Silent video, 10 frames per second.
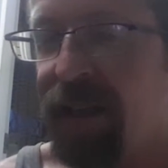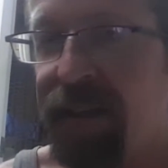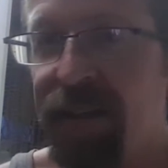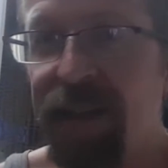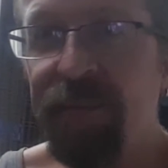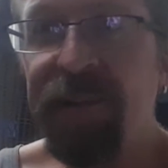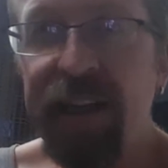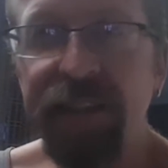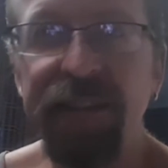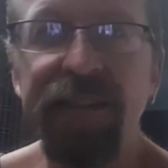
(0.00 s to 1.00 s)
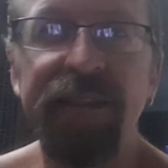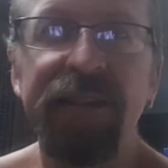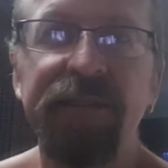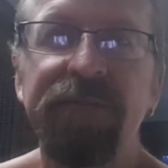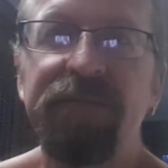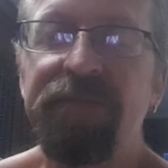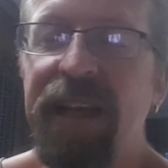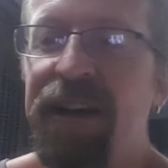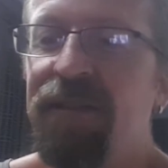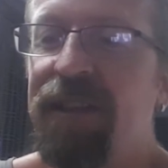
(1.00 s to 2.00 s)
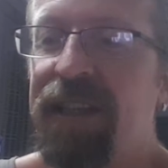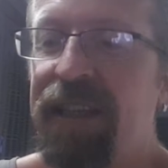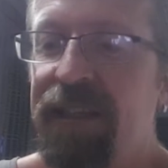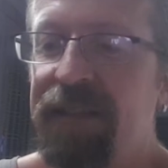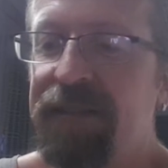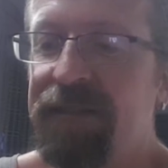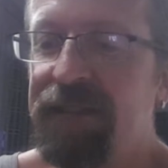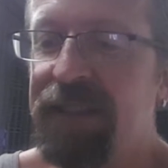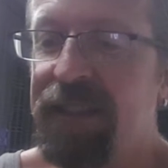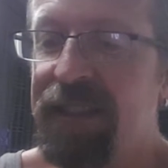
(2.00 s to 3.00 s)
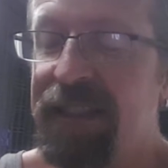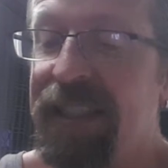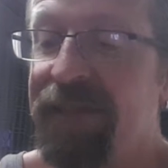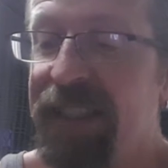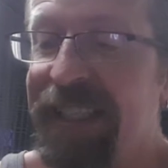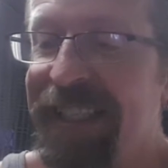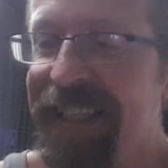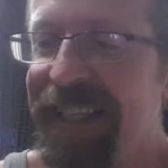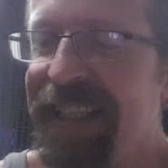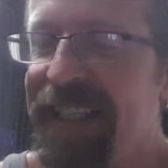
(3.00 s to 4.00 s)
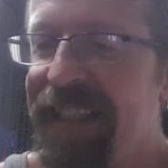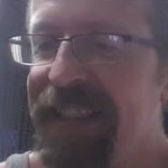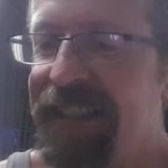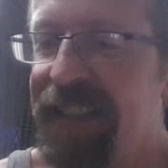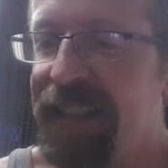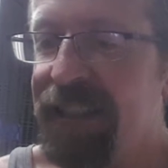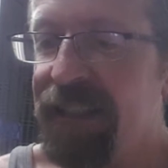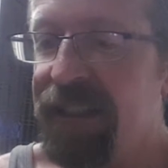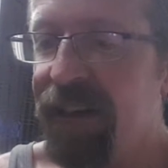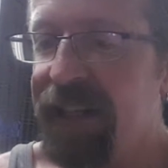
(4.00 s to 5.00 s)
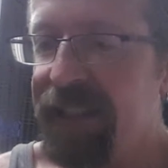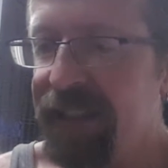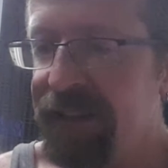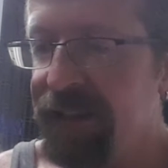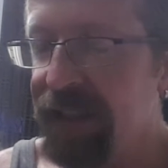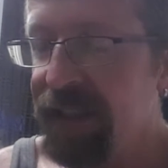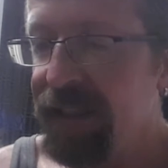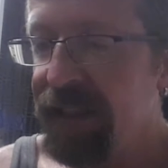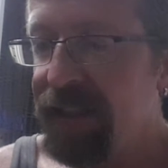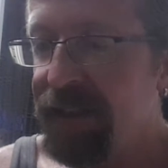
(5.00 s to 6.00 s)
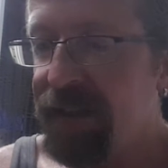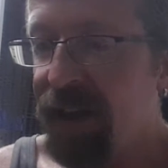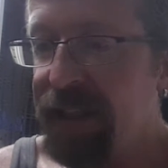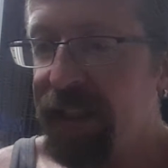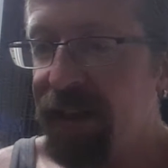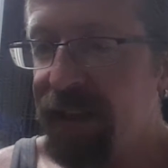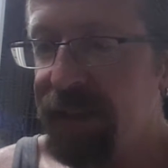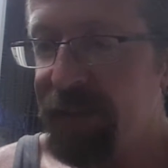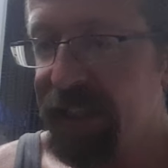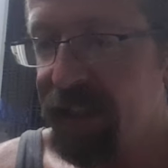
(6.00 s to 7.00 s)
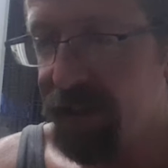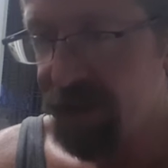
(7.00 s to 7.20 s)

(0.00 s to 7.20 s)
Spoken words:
And I practice healthy living, eating and dieting 99%